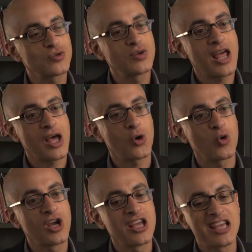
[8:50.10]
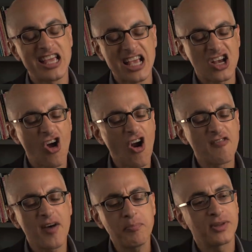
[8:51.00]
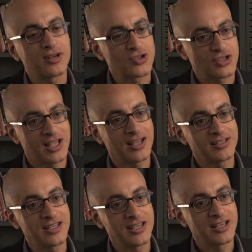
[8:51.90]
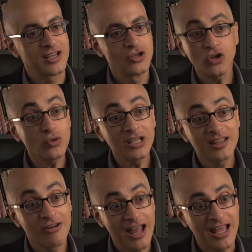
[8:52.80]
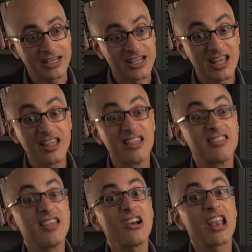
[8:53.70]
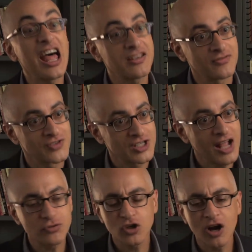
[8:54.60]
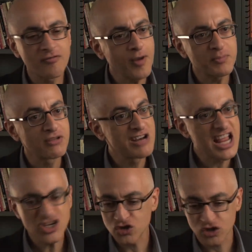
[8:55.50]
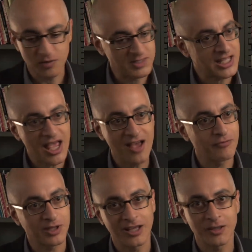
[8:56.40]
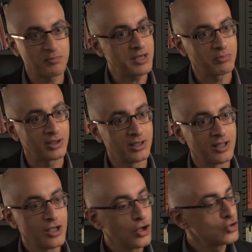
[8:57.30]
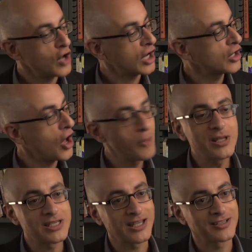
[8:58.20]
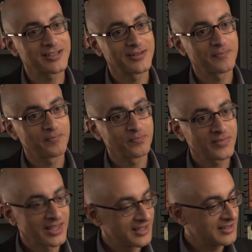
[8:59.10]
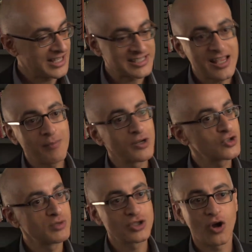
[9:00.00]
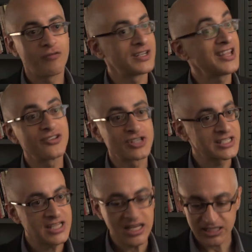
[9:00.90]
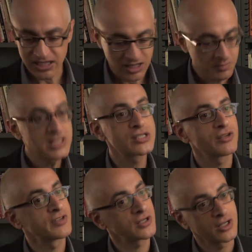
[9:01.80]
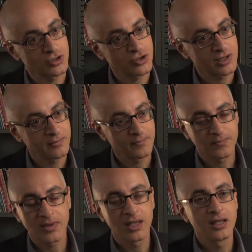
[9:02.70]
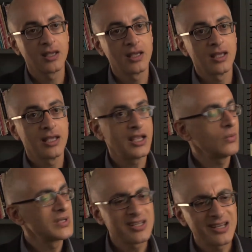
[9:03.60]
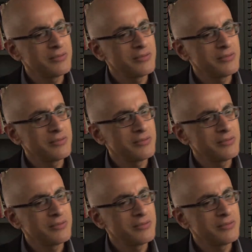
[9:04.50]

to now carve up their society, not only their land, their lives. They have to carve up the relationships they have with other people to accommodate the establishment of another state in the midst of their country. It was an